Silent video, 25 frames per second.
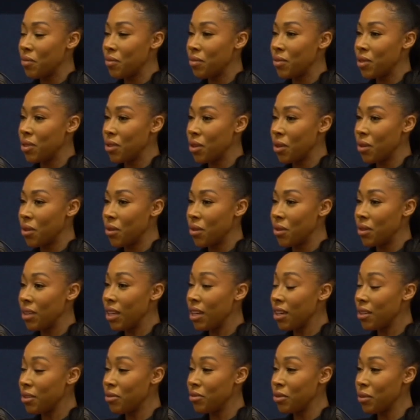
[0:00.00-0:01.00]
So
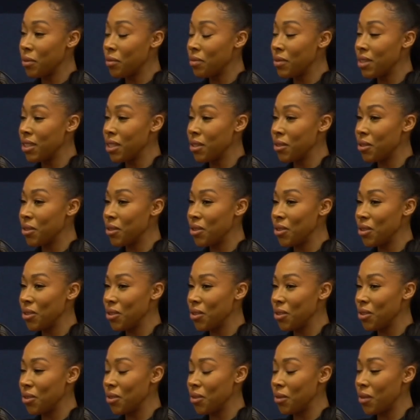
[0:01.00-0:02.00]
yeah, from 0
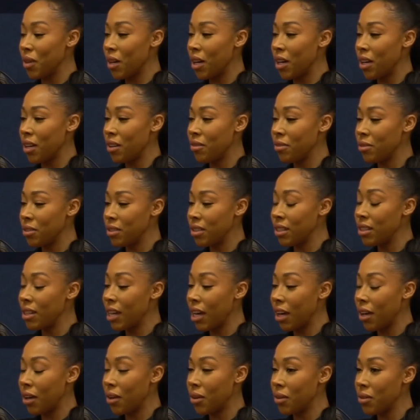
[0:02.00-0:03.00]
to
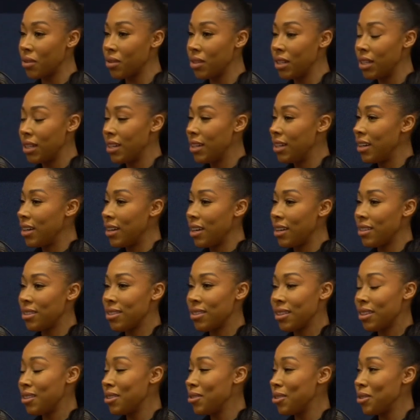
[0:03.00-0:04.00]
now, it
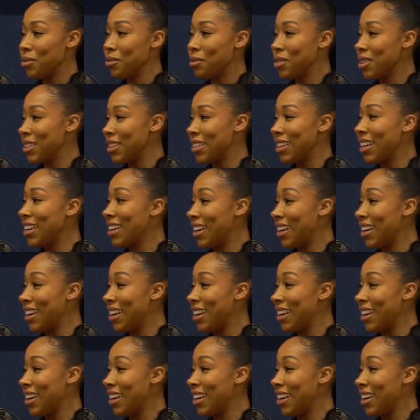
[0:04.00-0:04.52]
started off with an